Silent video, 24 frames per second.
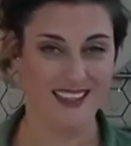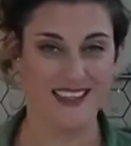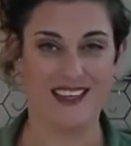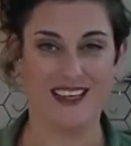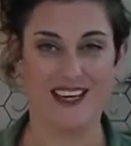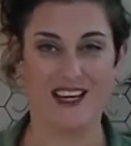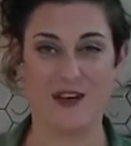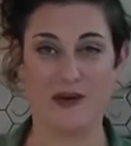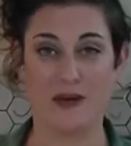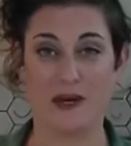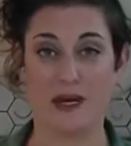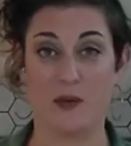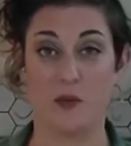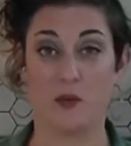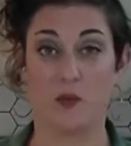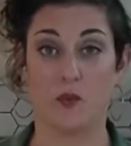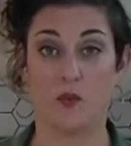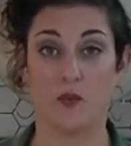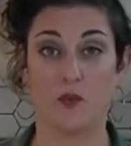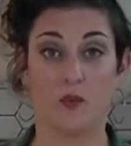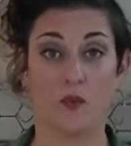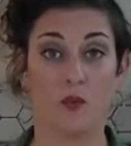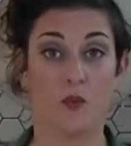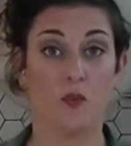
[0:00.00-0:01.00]
All right,
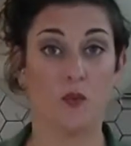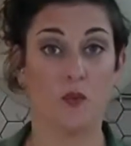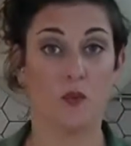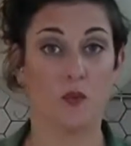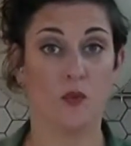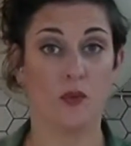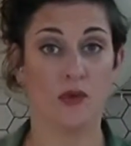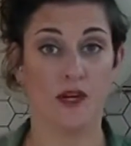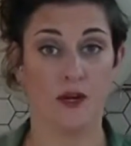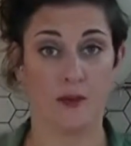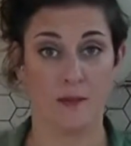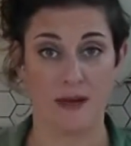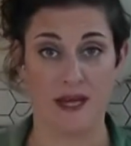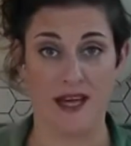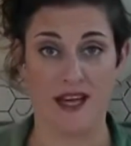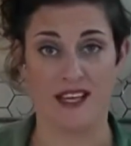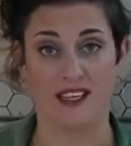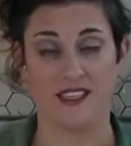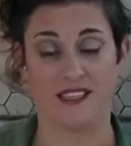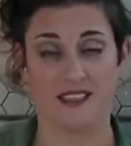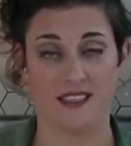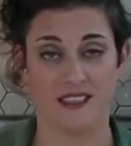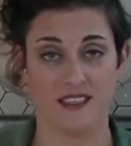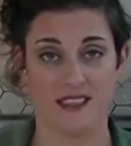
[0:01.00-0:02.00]
we are
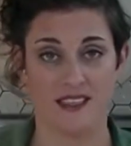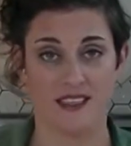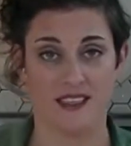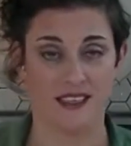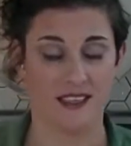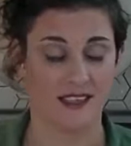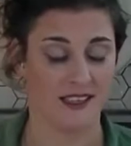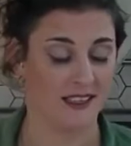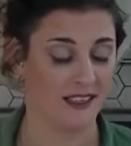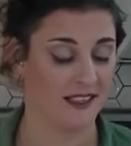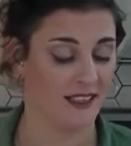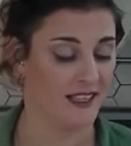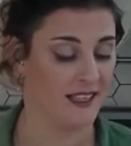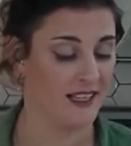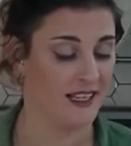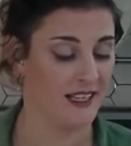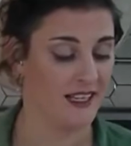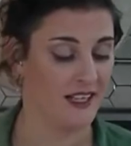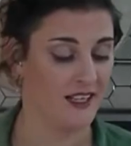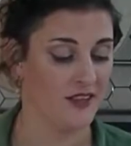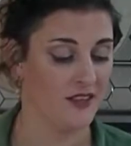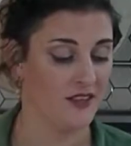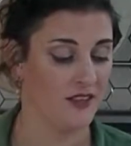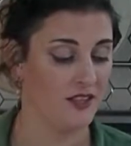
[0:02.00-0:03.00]
back,
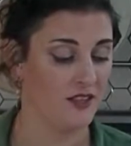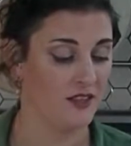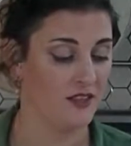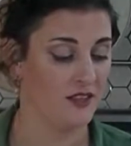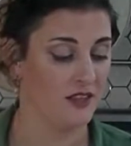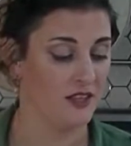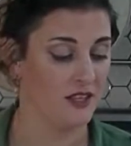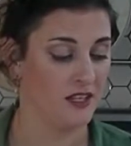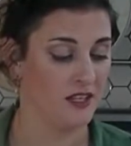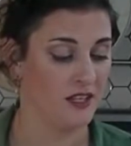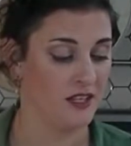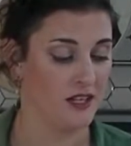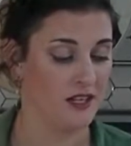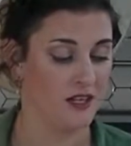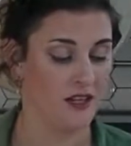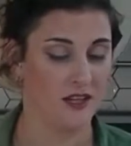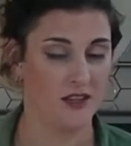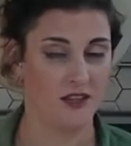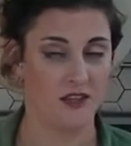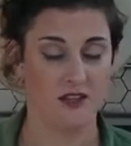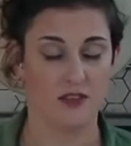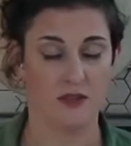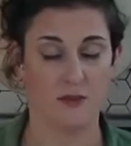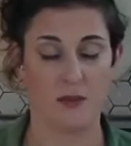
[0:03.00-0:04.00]
and I think
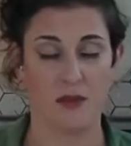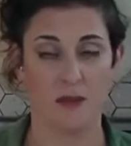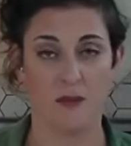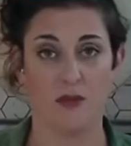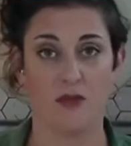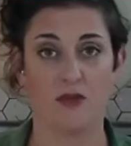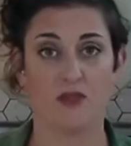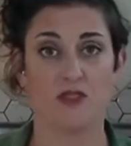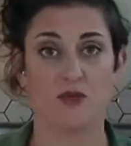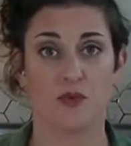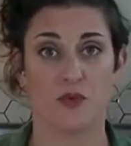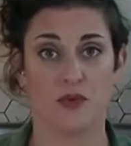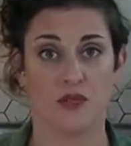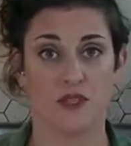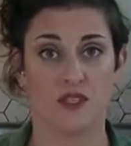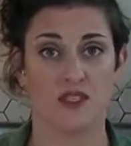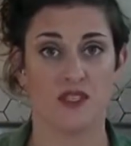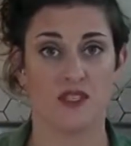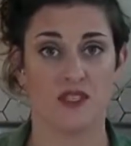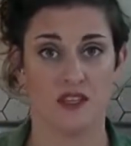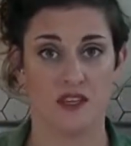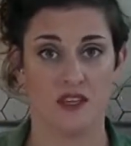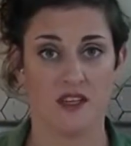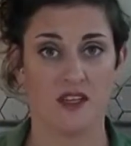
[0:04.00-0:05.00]
the
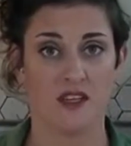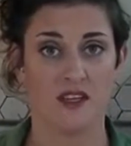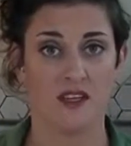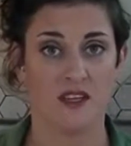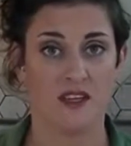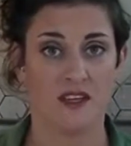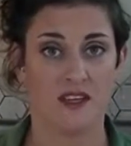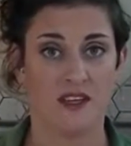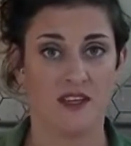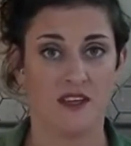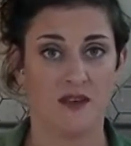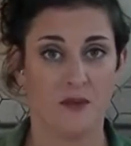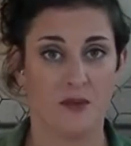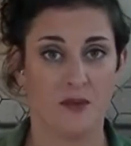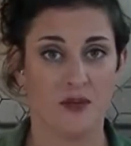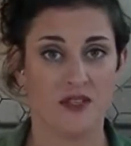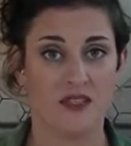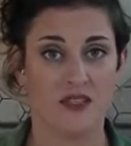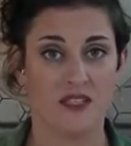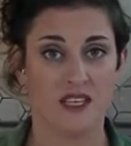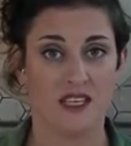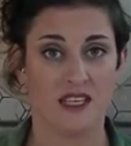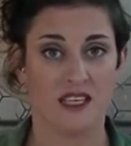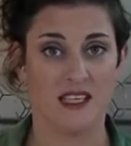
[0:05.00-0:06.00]
Bubblersaurus
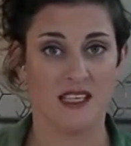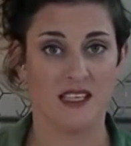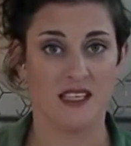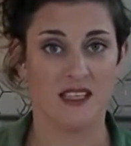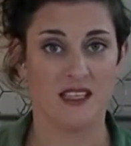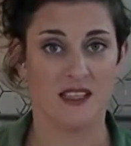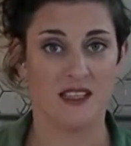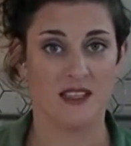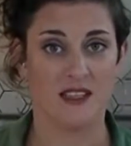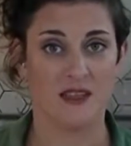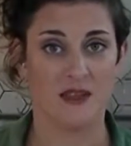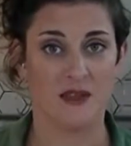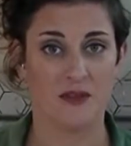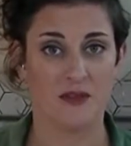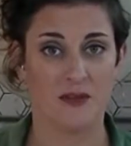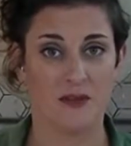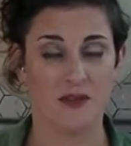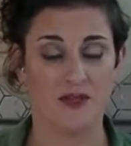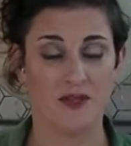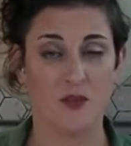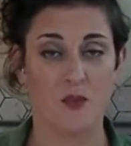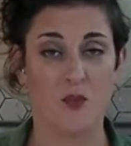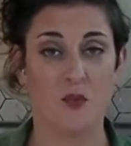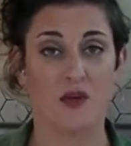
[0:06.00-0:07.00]
was a
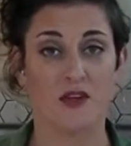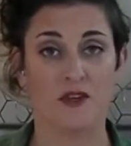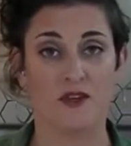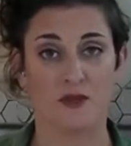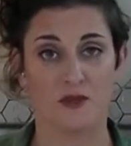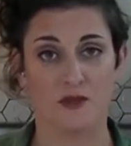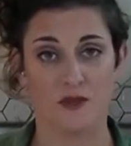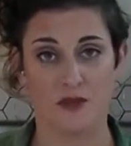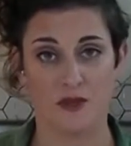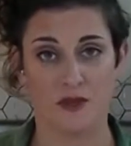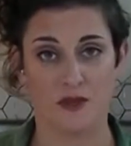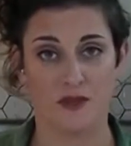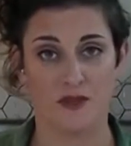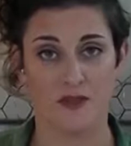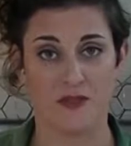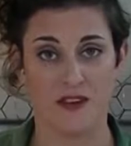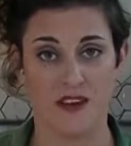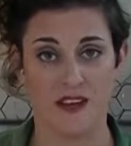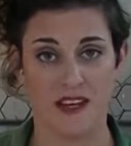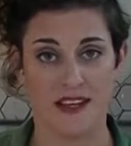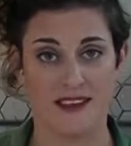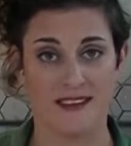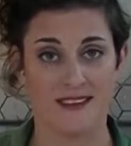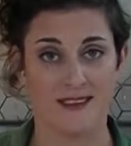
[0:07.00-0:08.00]
wonderful
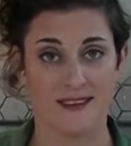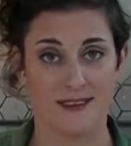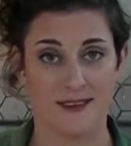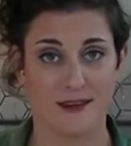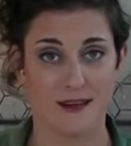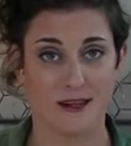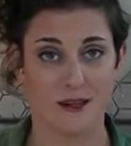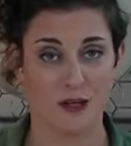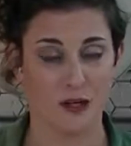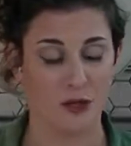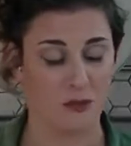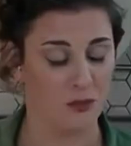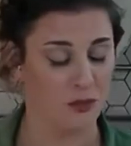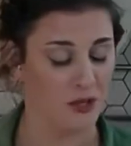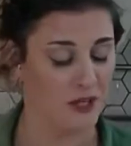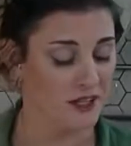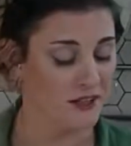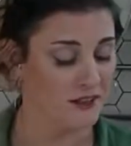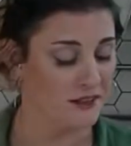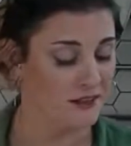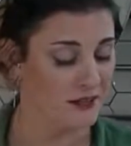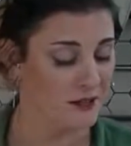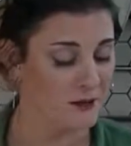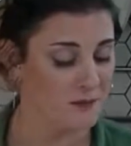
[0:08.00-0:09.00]
find on our
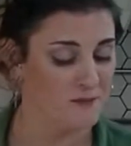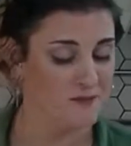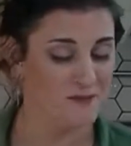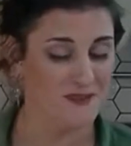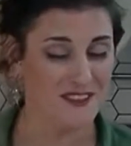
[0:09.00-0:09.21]
break there.